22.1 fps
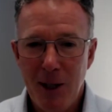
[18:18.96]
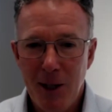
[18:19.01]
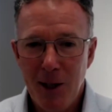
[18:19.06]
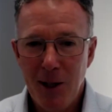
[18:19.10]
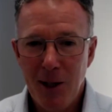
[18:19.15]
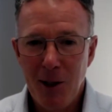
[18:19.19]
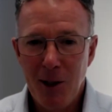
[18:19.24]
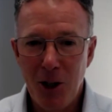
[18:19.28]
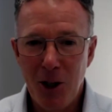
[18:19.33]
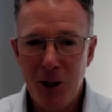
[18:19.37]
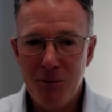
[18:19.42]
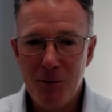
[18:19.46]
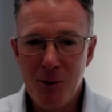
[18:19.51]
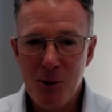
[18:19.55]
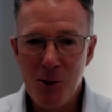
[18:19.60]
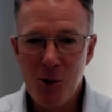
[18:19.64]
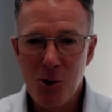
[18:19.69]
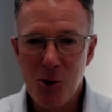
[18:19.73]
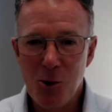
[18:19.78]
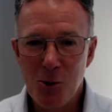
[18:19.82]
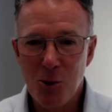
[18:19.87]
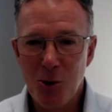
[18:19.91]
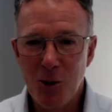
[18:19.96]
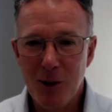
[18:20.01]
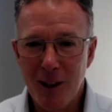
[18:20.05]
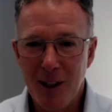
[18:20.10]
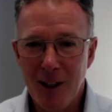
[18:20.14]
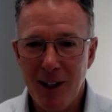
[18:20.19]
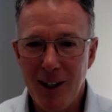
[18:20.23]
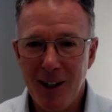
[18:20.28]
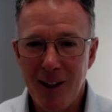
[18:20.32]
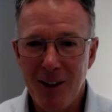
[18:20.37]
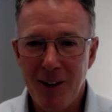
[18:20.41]
life is short,
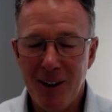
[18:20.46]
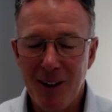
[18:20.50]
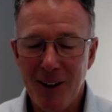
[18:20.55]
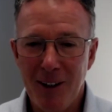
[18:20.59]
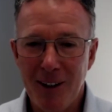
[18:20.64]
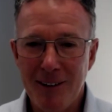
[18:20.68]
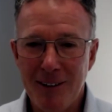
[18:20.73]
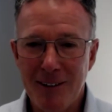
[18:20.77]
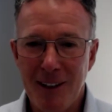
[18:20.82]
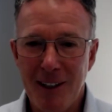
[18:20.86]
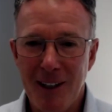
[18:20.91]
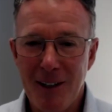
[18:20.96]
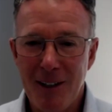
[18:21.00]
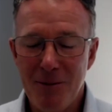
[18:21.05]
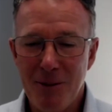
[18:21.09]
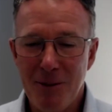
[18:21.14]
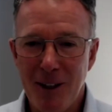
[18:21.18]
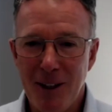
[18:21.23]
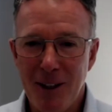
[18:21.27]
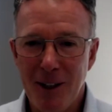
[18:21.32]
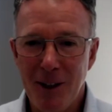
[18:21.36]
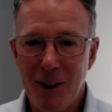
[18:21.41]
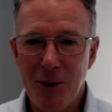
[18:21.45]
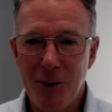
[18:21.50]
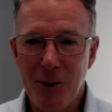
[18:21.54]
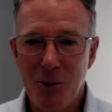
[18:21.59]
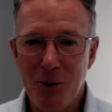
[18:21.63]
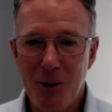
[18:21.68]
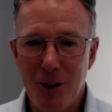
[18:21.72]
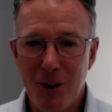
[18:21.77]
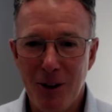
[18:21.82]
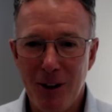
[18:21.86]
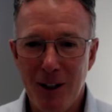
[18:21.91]
and I like to have a good
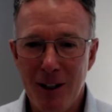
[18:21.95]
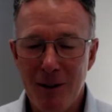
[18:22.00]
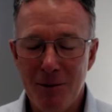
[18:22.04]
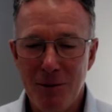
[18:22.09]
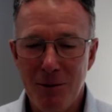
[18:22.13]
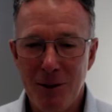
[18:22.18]
life,